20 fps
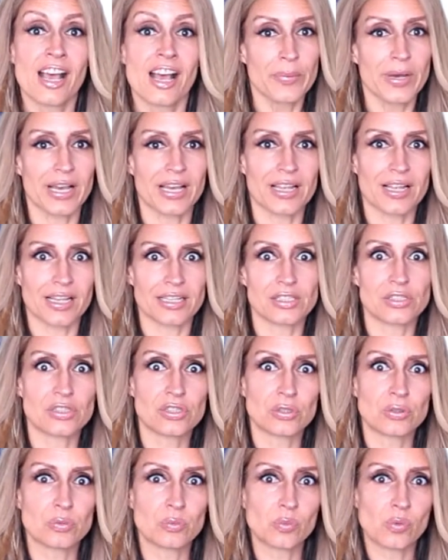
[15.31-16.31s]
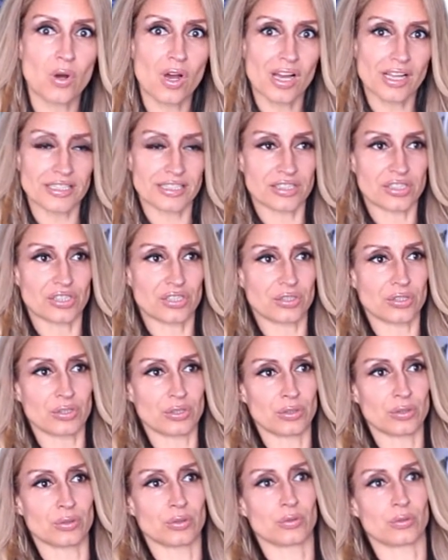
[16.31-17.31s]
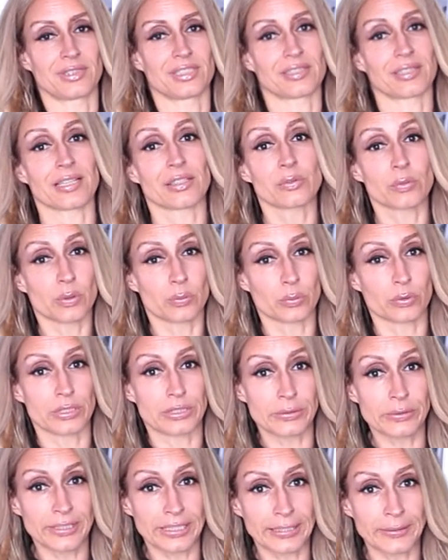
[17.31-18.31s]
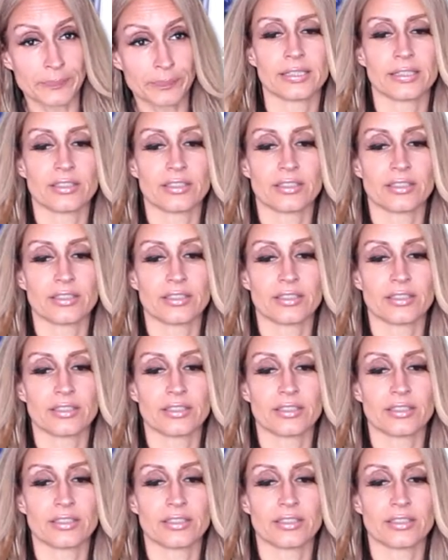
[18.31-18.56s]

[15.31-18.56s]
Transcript: But I do want to discuss what we're doing